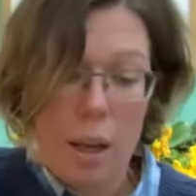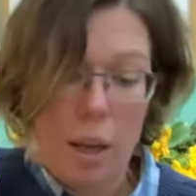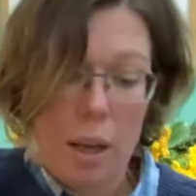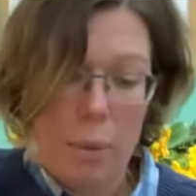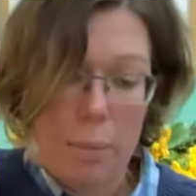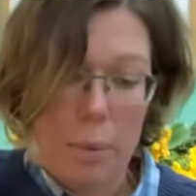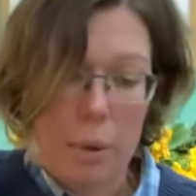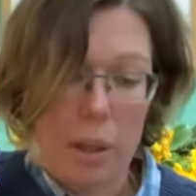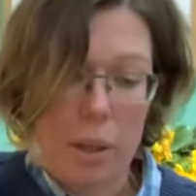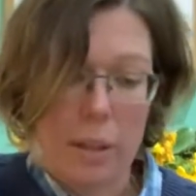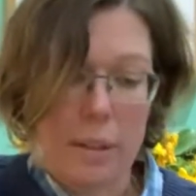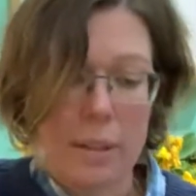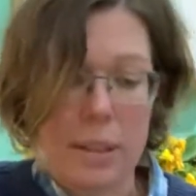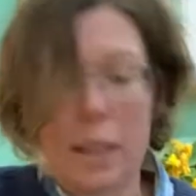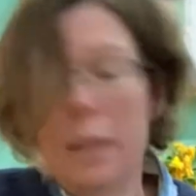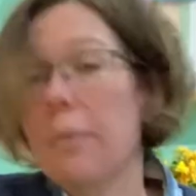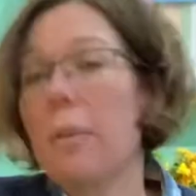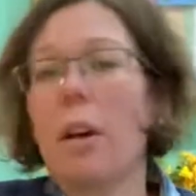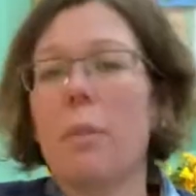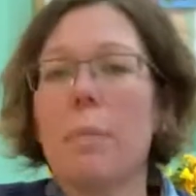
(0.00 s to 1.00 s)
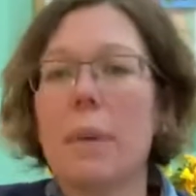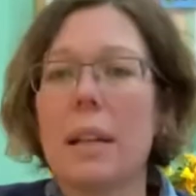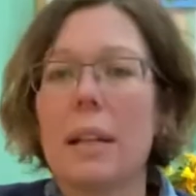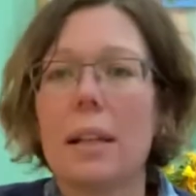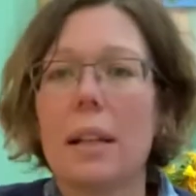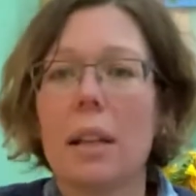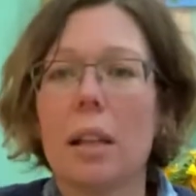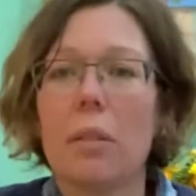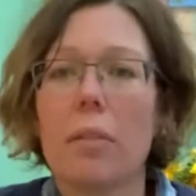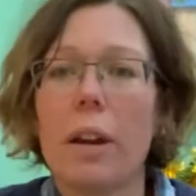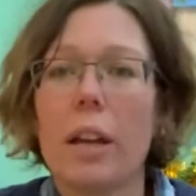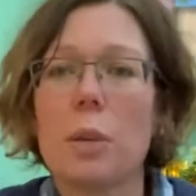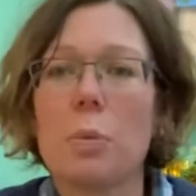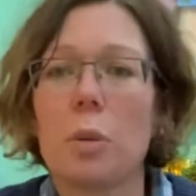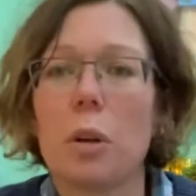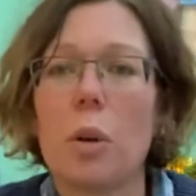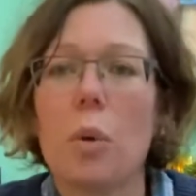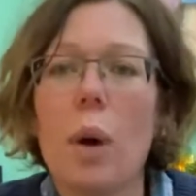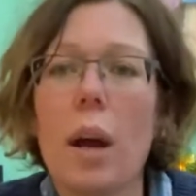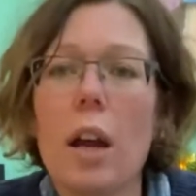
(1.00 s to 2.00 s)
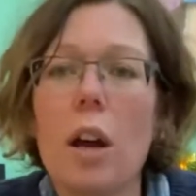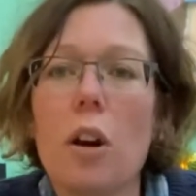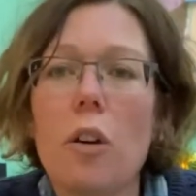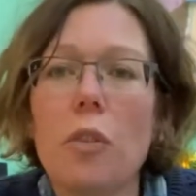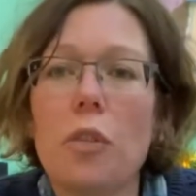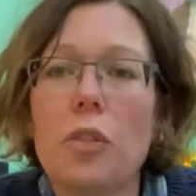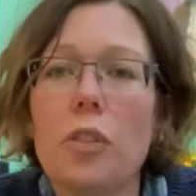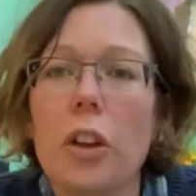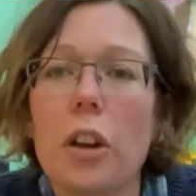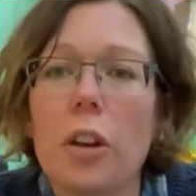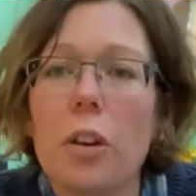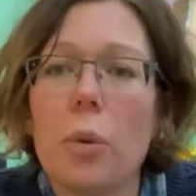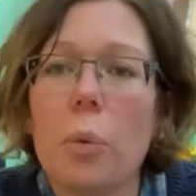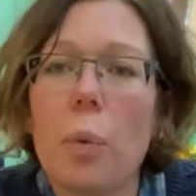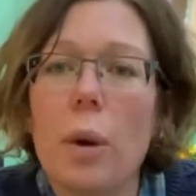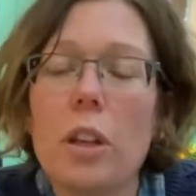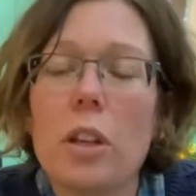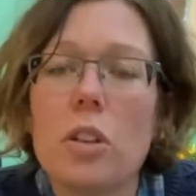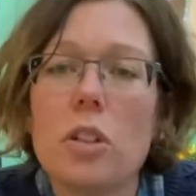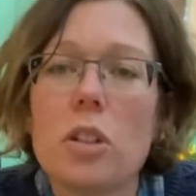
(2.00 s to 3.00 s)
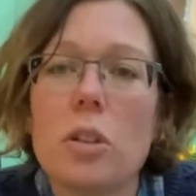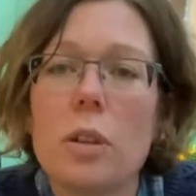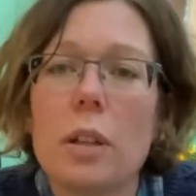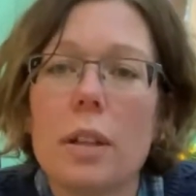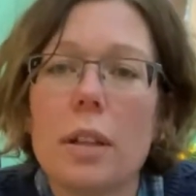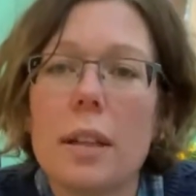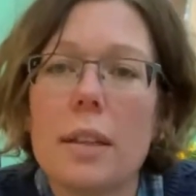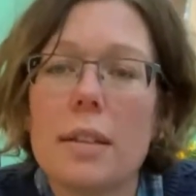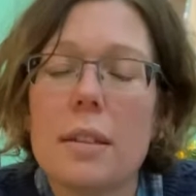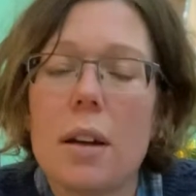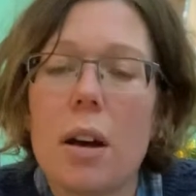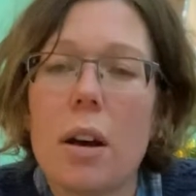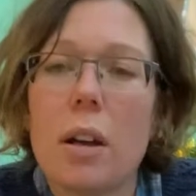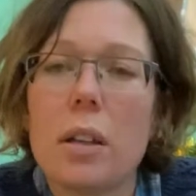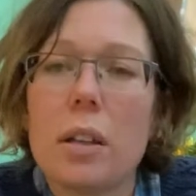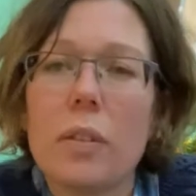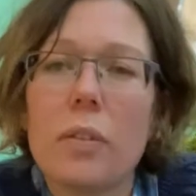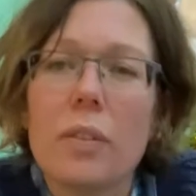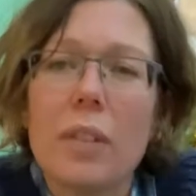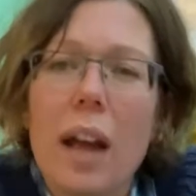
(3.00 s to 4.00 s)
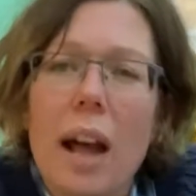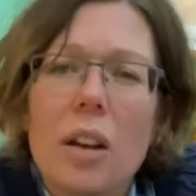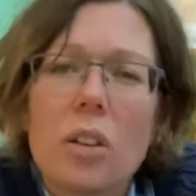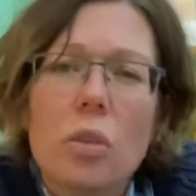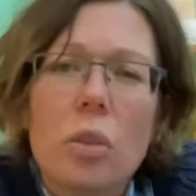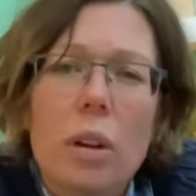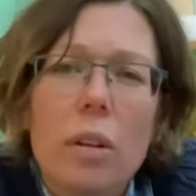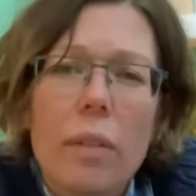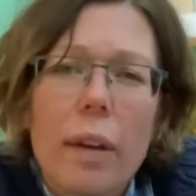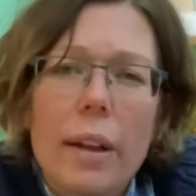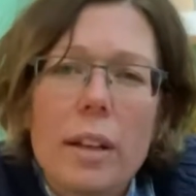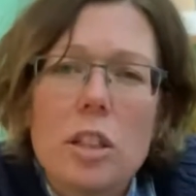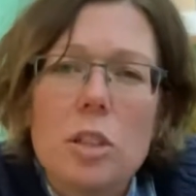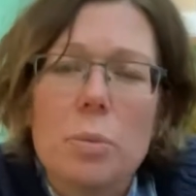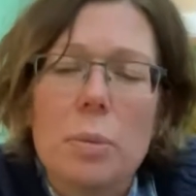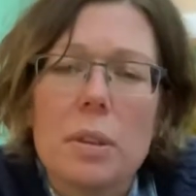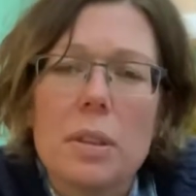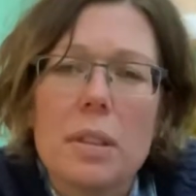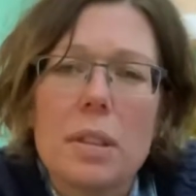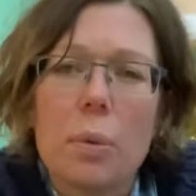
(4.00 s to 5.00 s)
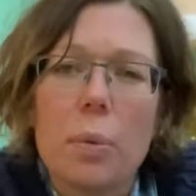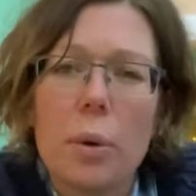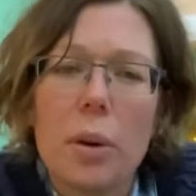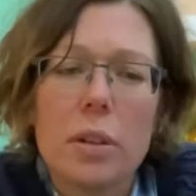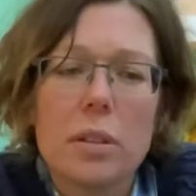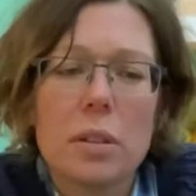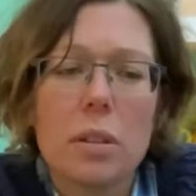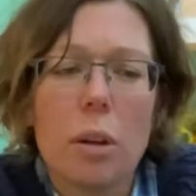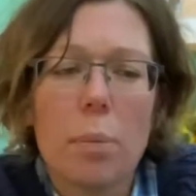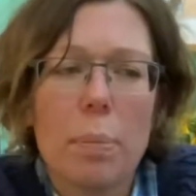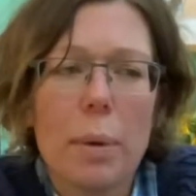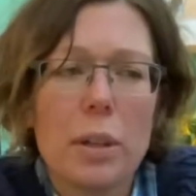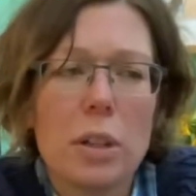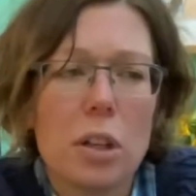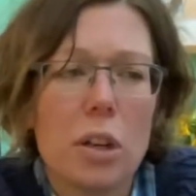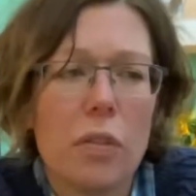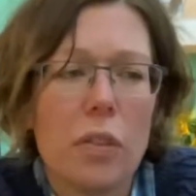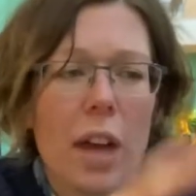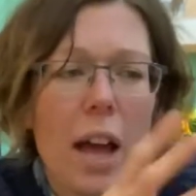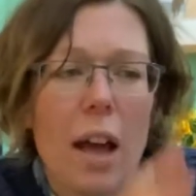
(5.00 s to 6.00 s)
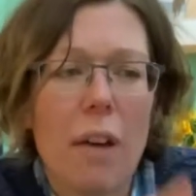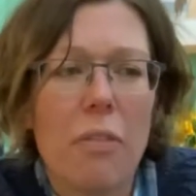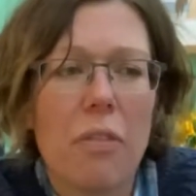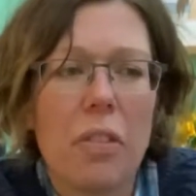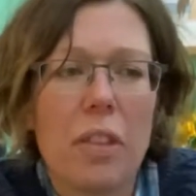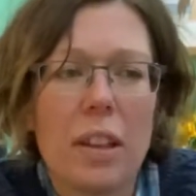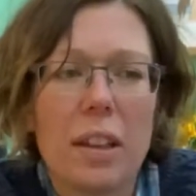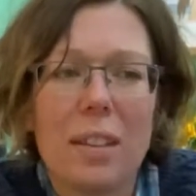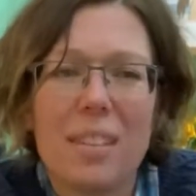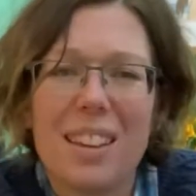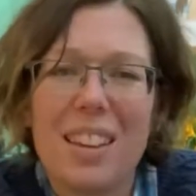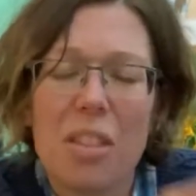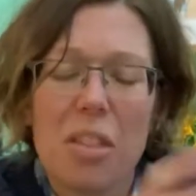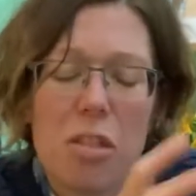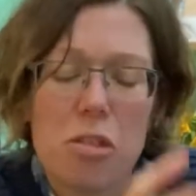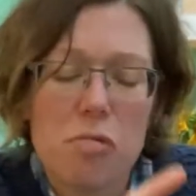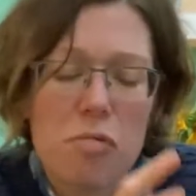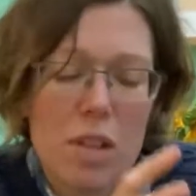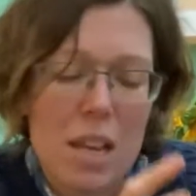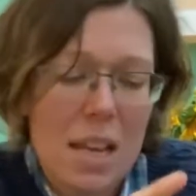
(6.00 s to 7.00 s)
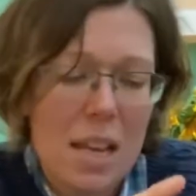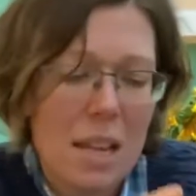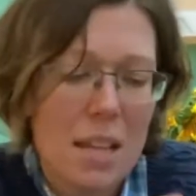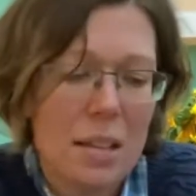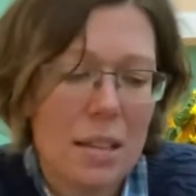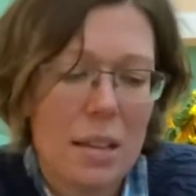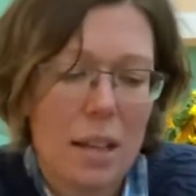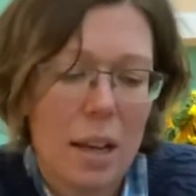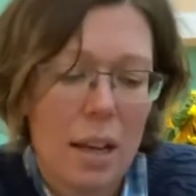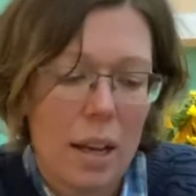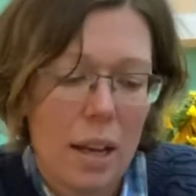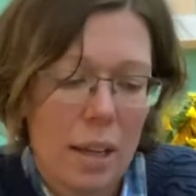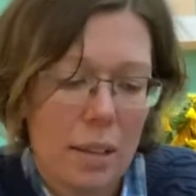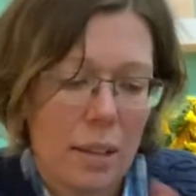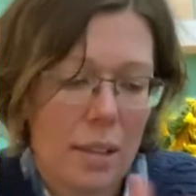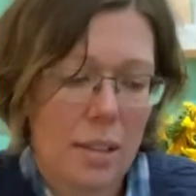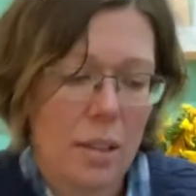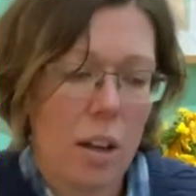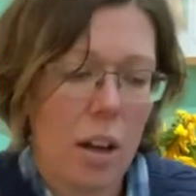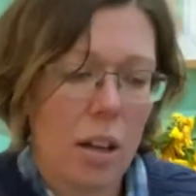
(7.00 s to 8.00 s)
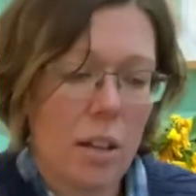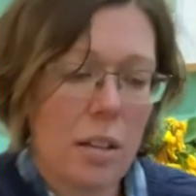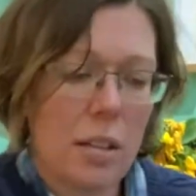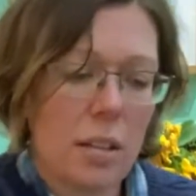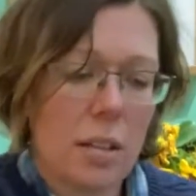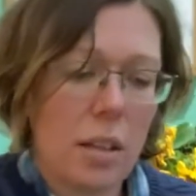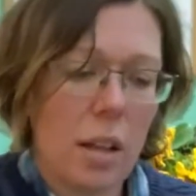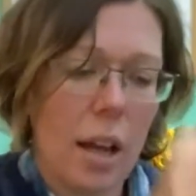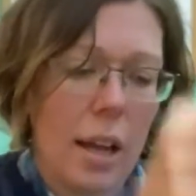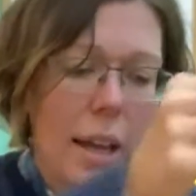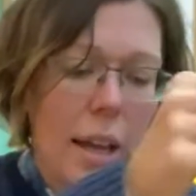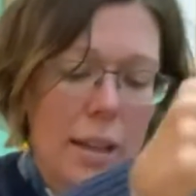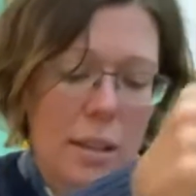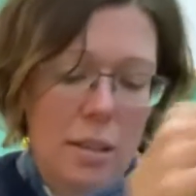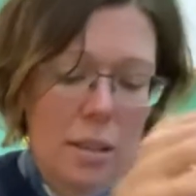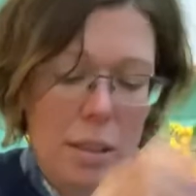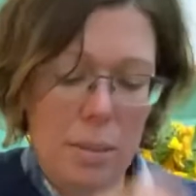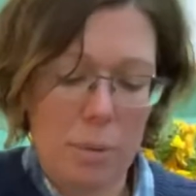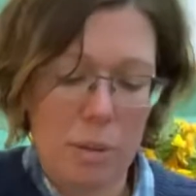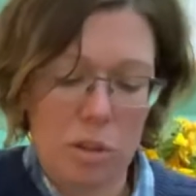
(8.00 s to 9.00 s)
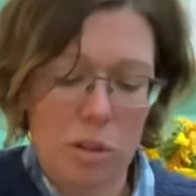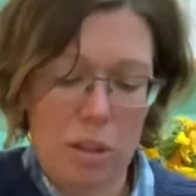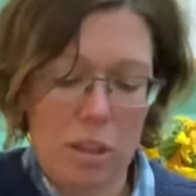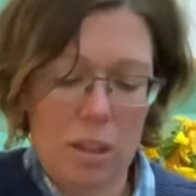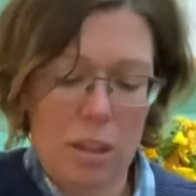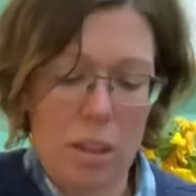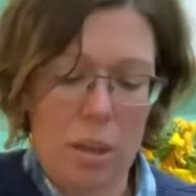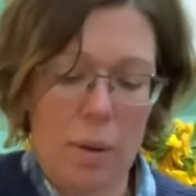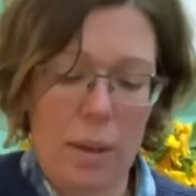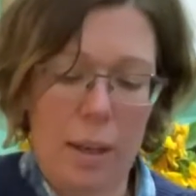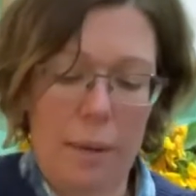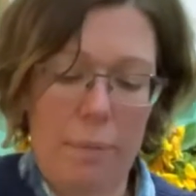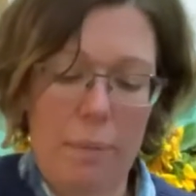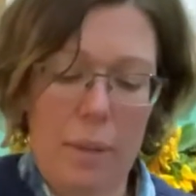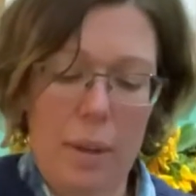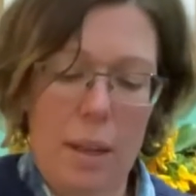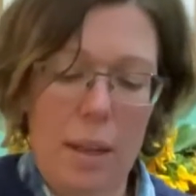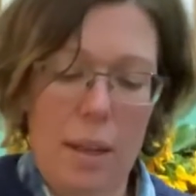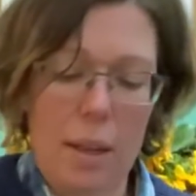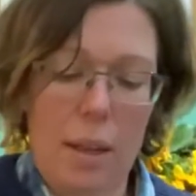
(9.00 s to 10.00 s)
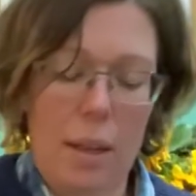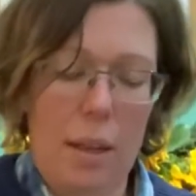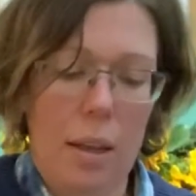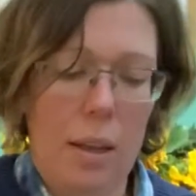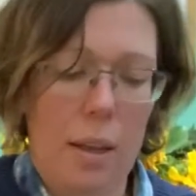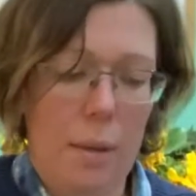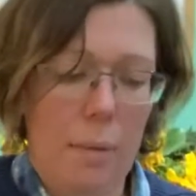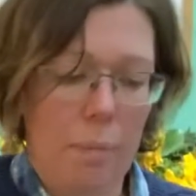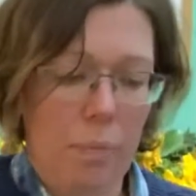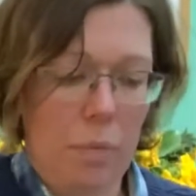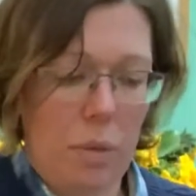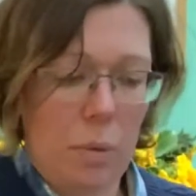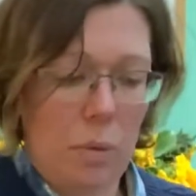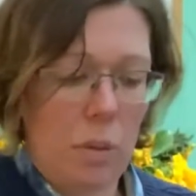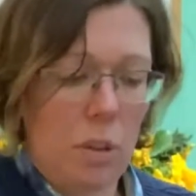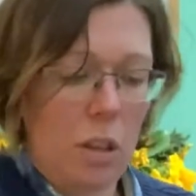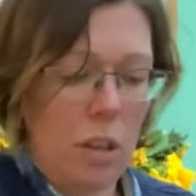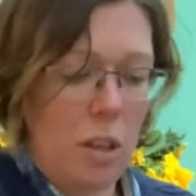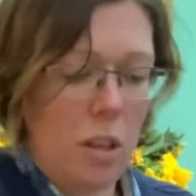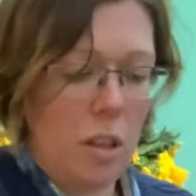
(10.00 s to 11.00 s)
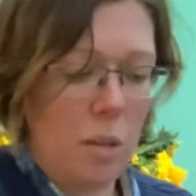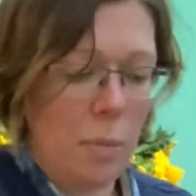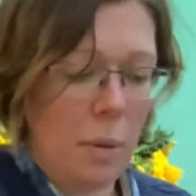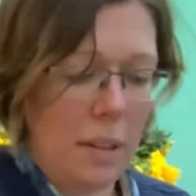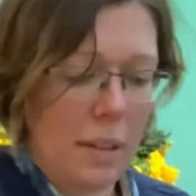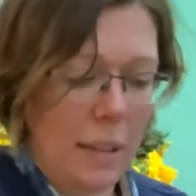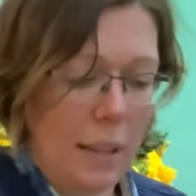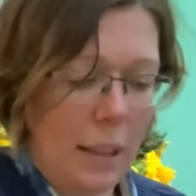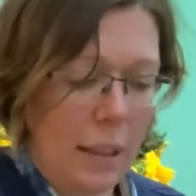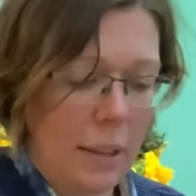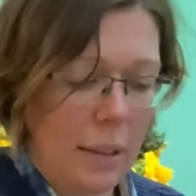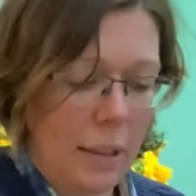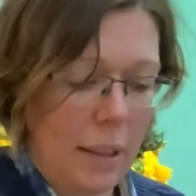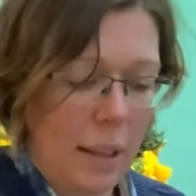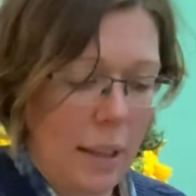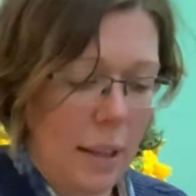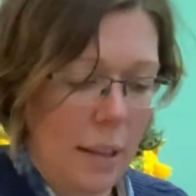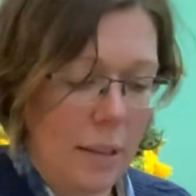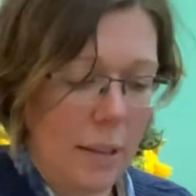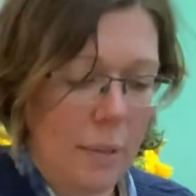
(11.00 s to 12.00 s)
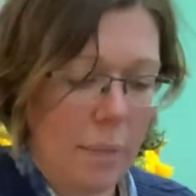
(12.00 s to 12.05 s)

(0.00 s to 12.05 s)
But look, see, I've made a little arrangement. Quite often when you're doing these kind of natural arrangements, it works a lot better if you have things in threes, this kind of slight asymmetry to it. I'm just going to use my secateurs.